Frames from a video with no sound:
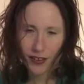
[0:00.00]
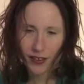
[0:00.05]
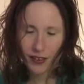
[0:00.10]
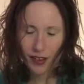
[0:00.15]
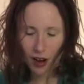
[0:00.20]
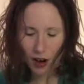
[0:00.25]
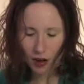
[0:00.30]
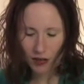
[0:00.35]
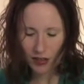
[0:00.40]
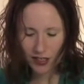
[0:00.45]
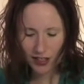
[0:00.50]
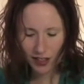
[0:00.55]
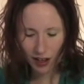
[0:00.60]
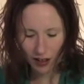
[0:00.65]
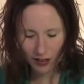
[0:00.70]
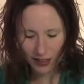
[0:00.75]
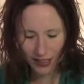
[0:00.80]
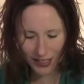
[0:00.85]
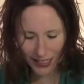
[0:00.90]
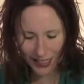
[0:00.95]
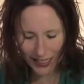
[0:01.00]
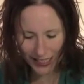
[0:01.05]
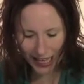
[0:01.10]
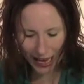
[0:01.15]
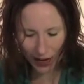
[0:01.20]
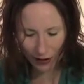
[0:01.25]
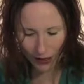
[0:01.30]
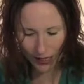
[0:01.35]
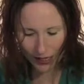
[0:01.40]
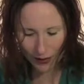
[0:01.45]
Cara started to
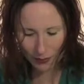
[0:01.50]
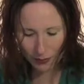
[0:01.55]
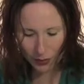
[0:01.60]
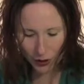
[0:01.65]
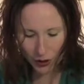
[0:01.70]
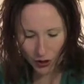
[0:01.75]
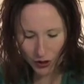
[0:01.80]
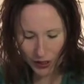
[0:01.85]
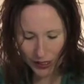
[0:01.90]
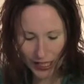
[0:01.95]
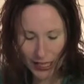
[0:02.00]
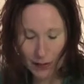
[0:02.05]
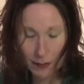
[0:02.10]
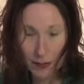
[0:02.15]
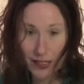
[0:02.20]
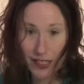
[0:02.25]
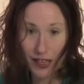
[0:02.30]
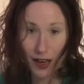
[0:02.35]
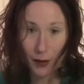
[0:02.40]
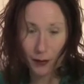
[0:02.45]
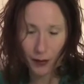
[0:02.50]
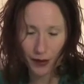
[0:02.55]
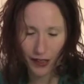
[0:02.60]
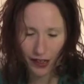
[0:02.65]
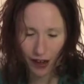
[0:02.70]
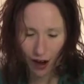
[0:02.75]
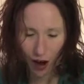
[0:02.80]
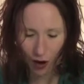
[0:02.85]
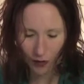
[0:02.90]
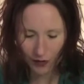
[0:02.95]
scowl at him but couldn't keep it up and
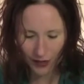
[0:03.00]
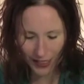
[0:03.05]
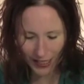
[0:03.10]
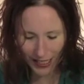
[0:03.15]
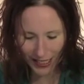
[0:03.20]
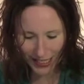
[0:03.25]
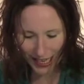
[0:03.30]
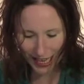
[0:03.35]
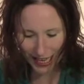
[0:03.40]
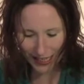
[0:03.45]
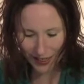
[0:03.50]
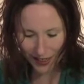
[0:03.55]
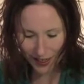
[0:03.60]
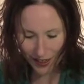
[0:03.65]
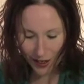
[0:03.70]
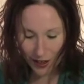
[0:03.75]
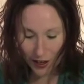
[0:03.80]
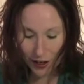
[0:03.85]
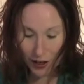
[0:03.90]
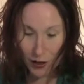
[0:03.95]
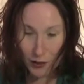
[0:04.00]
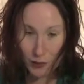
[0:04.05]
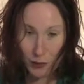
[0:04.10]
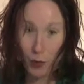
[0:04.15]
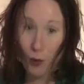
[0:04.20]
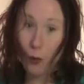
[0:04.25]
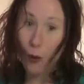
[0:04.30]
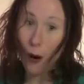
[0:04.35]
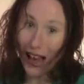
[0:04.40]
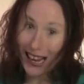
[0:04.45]
laughed instead.
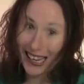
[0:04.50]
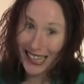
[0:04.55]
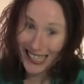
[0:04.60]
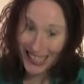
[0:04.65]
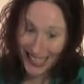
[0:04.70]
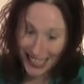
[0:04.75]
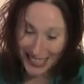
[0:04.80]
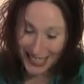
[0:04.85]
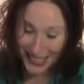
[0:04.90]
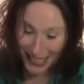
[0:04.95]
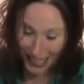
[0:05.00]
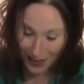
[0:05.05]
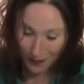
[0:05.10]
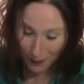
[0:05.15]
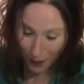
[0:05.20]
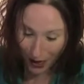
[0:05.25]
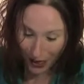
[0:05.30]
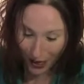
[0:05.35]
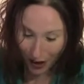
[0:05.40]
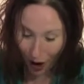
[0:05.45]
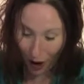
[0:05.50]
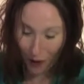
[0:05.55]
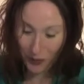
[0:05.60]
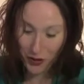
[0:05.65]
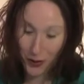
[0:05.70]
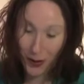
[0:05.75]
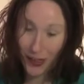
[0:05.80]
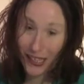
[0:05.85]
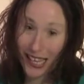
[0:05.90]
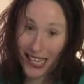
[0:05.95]
"Well, it did save my life,
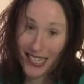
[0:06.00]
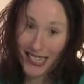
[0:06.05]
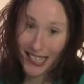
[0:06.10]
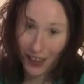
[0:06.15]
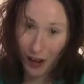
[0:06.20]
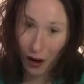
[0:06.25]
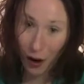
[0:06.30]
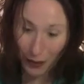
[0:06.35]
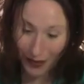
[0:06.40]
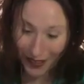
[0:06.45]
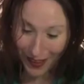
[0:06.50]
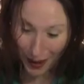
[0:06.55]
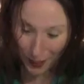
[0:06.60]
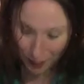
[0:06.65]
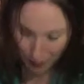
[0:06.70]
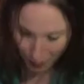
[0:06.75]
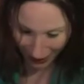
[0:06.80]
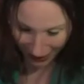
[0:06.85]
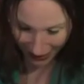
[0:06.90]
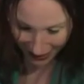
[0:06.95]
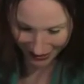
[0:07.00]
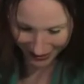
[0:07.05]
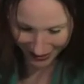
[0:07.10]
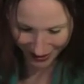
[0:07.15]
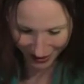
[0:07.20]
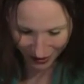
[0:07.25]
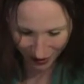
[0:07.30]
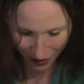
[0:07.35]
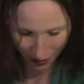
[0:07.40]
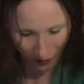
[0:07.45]
so I guess it can't be that bad."
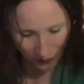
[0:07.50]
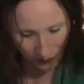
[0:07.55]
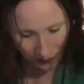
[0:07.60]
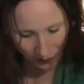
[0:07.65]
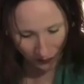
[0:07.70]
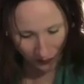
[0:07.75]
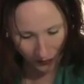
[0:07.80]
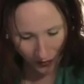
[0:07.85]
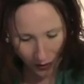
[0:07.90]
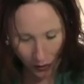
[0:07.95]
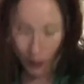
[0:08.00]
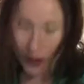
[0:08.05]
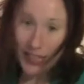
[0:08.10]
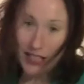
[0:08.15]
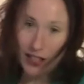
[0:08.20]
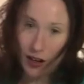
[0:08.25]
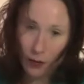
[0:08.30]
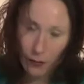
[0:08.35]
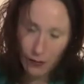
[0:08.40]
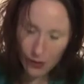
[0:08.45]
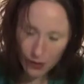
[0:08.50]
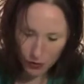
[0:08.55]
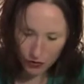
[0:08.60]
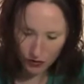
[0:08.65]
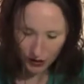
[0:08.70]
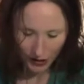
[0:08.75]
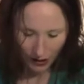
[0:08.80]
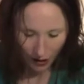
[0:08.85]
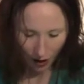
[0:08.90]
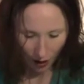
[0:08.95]
Great Aunt
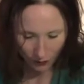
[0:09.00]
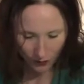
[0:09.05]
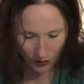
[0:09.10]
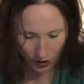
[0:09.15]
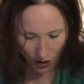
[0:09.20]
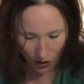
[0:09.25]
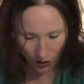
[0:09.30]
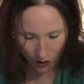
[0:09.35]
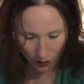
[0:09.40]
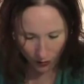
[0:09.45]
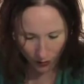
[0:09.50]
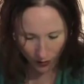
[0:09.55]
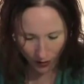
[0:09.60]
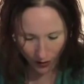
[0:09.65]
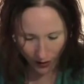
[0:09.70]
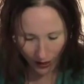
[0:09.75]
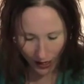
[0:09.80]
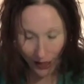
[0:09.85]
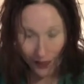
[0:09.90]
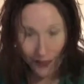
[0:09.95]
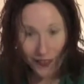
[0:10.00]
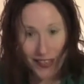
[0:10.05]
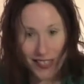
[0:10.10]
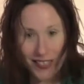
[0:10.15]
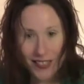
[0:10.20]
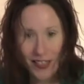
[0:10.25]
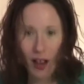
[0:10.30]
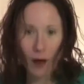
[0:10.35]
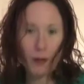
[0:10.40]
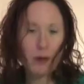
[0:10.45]
Mildred laughed too, and
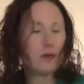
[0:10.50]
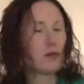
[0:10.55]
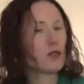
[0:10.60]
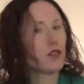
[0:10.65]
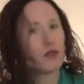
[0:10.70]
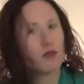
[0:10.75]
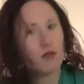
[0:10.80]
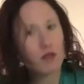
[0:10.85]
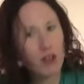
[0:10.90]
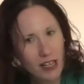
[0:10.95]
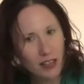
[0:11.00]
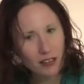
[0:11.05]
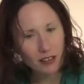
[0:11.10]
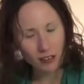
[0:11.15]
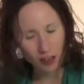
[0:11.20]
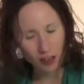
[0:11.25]
this time it was a real